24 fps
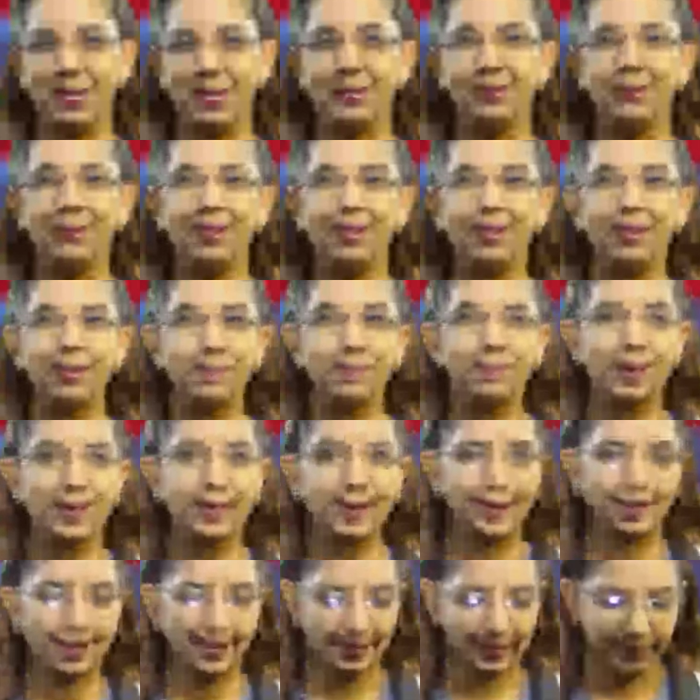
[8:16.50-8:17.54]
Welcome
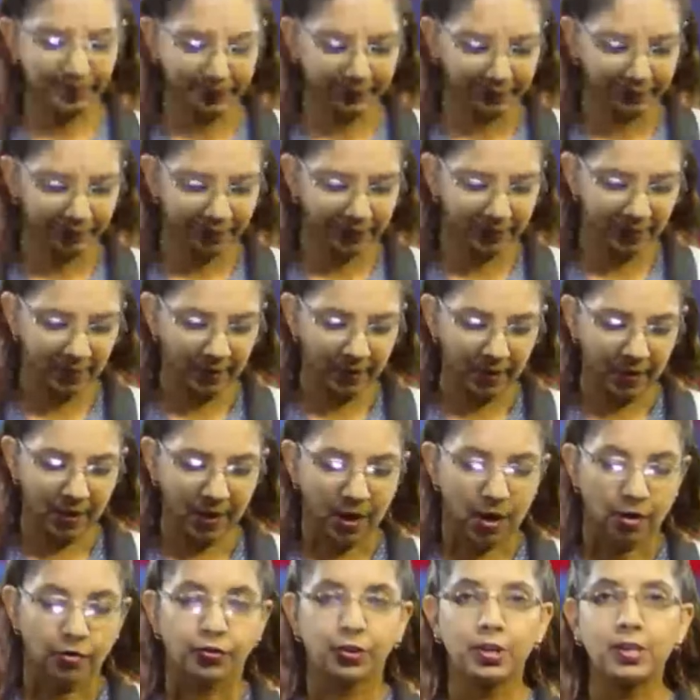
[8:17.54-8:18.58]
back.
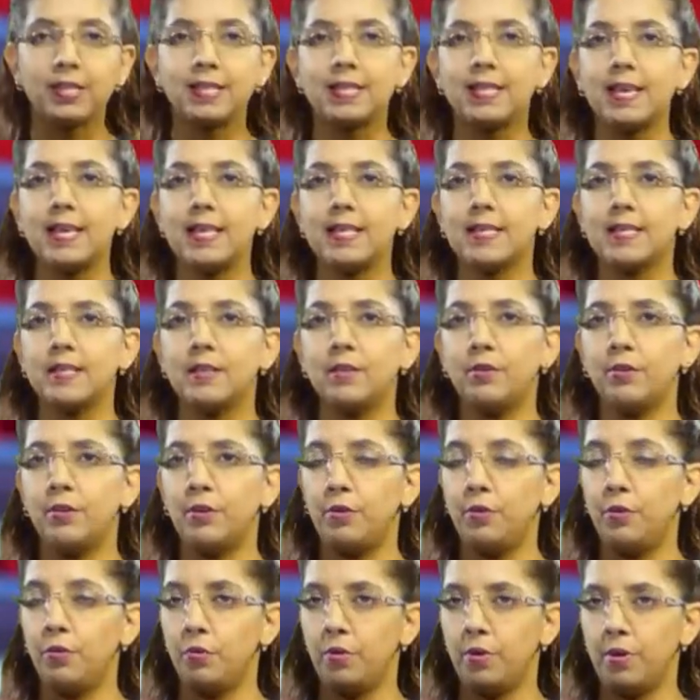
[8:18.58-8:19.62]
Just days into
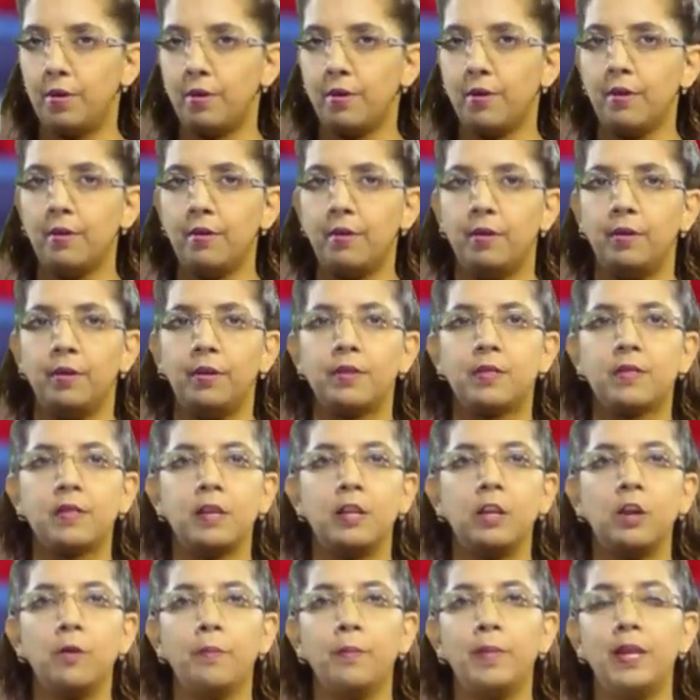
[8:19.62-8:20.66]
the new year, the
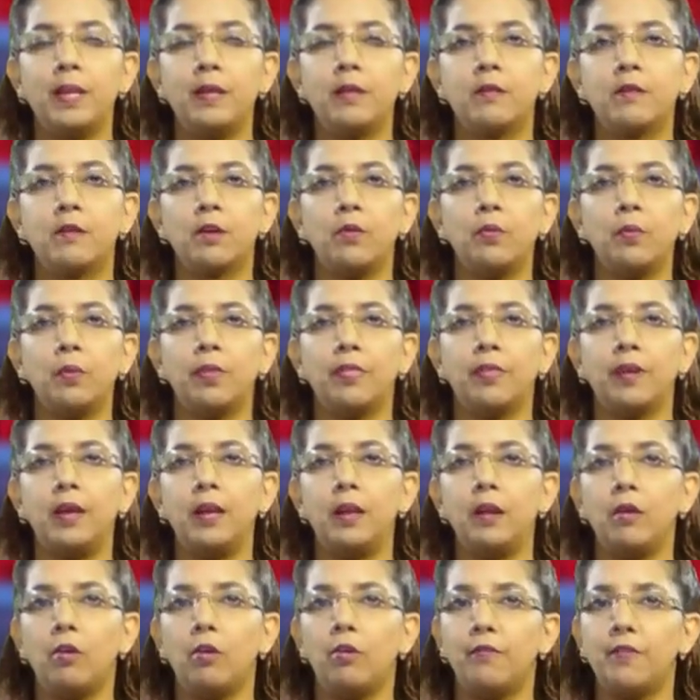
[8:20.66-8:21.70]
senior minister
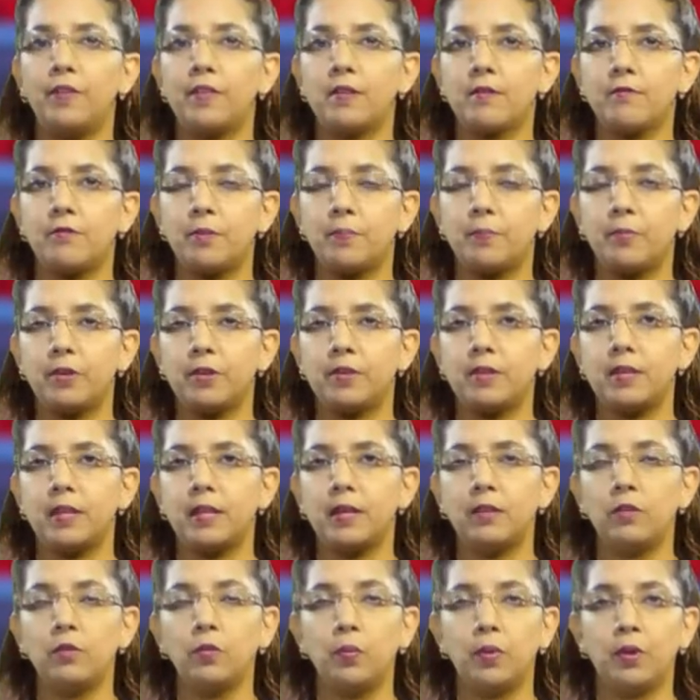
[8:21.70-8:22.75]
within the Office of the
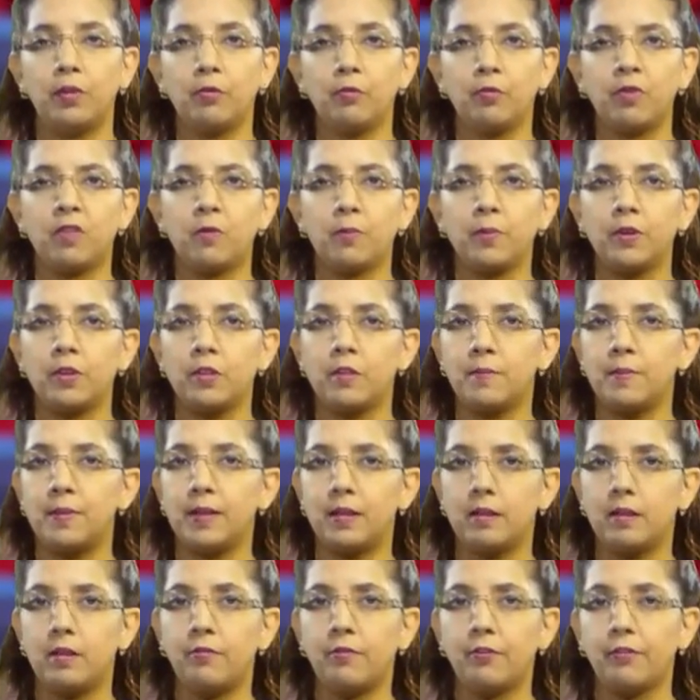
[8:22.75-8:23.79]
President with
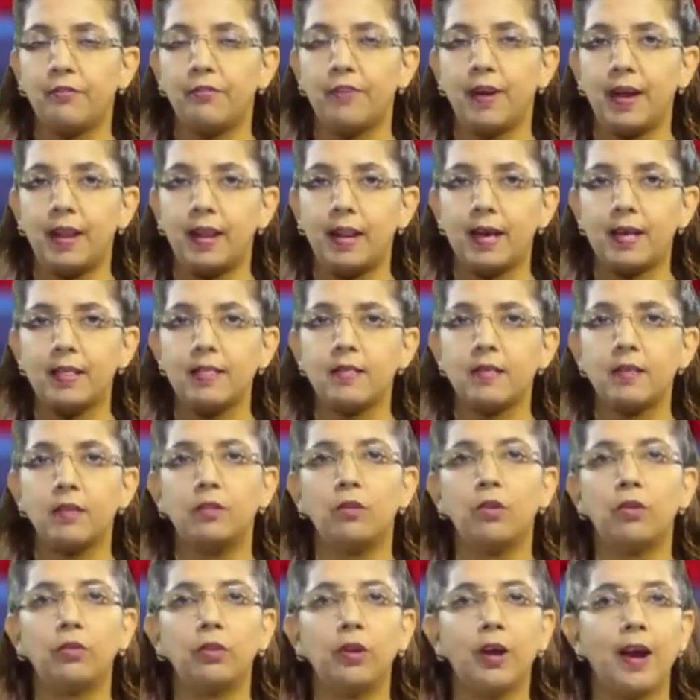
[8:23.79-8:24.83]
responsibility for finance,
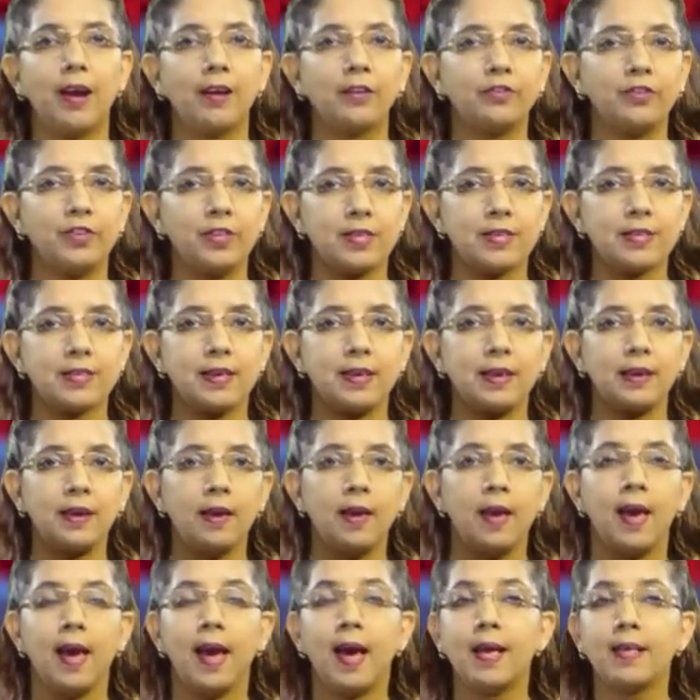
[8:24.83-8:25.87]
Dr. Ashni Singh,
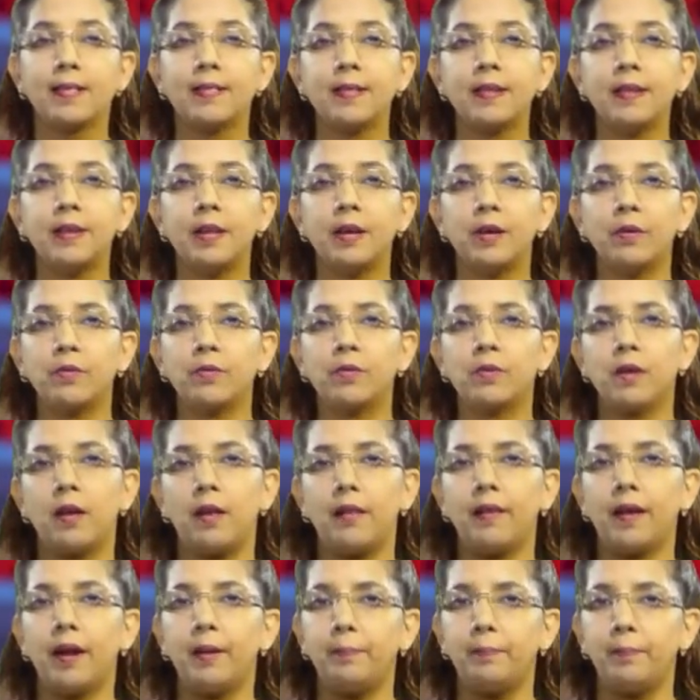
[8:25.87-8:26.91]
has announced
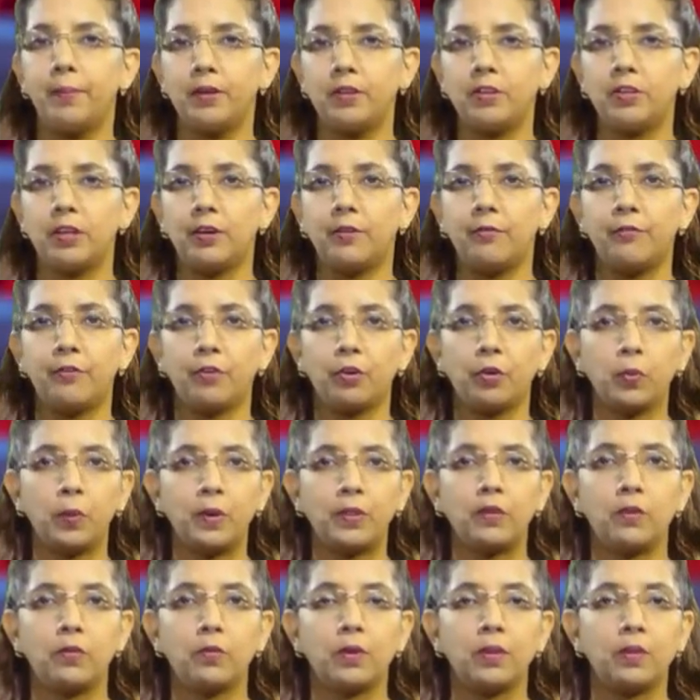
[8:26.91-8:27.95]
that budget for
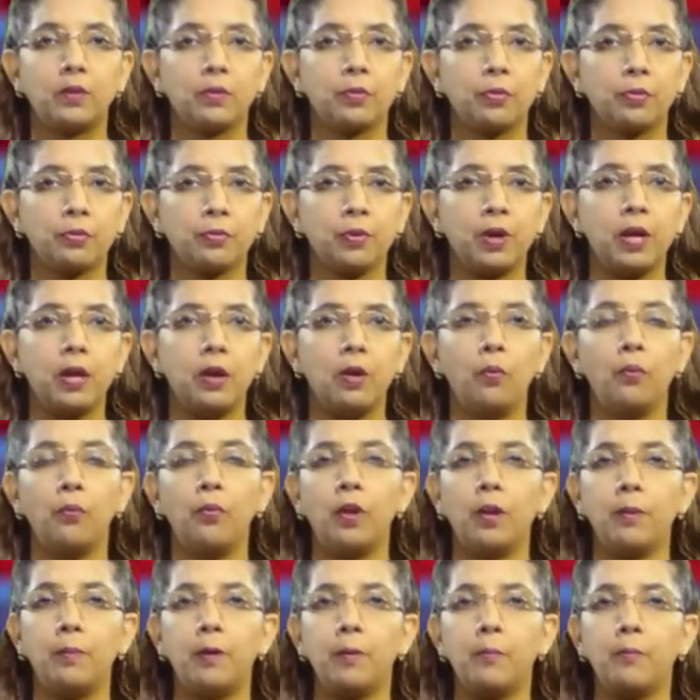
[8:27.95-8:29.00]
2023
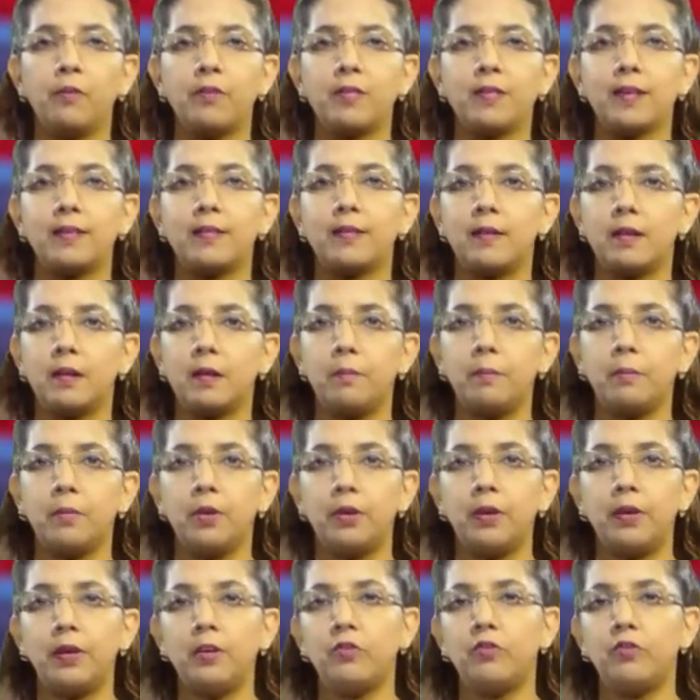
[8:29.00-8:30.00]
will be presented on Monday,